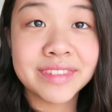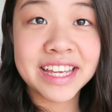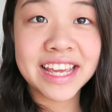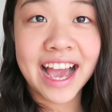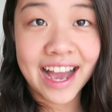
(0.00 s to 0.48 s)

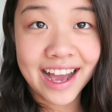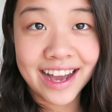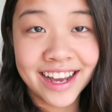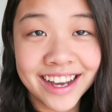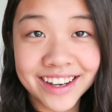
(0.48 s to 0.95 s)
Yeah,
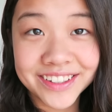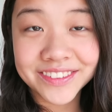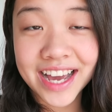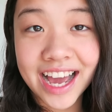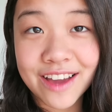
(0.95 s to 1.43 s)

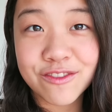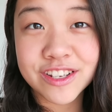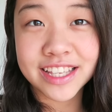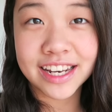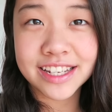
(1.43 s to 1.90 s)
I've
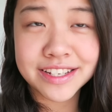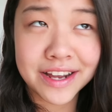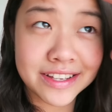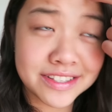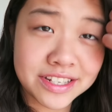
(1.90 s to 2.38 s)
decided to
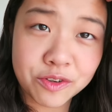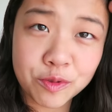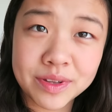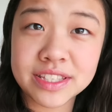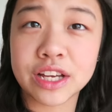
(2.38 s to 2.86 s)
not stick
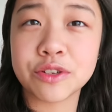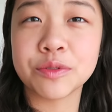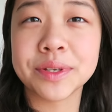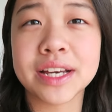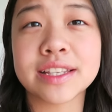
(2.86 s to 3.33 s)
with my schedule
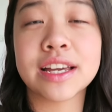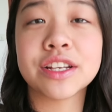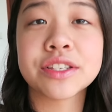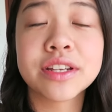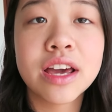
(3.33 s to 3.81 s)
because I
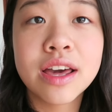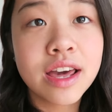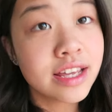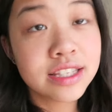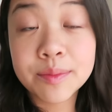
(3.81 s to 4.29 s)
just
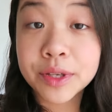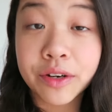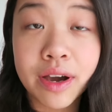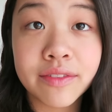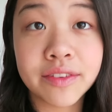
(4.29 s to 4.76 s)
simply
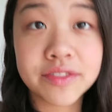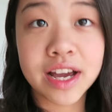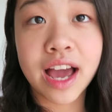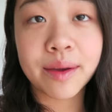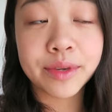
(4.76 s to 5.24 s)
don't have enough
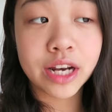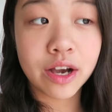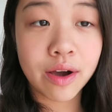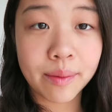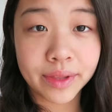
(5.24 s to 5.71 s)
time. You
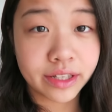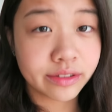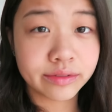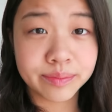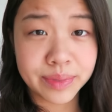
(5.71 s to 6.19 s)
know, I'm like
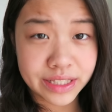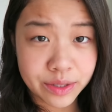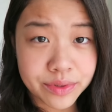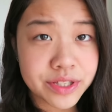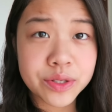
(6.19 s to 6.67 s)

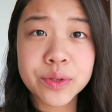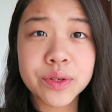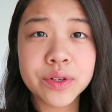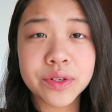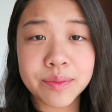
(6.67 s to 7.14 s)
busy with
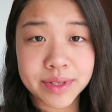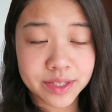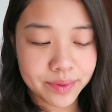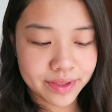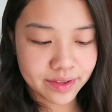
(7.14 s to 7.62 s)
school and
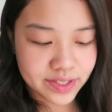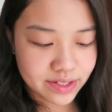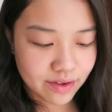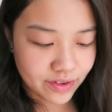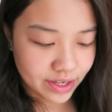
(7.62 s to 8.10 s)
busy with all this
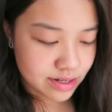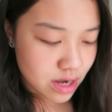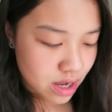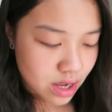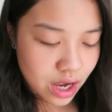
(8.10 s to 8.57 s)
stuff, and
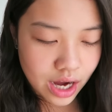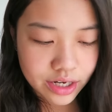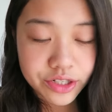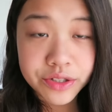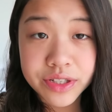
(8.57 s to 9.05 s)
I
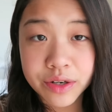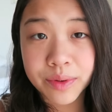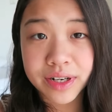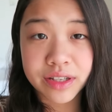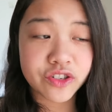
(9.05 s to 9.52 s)
do still
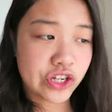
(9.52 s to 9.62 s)
want to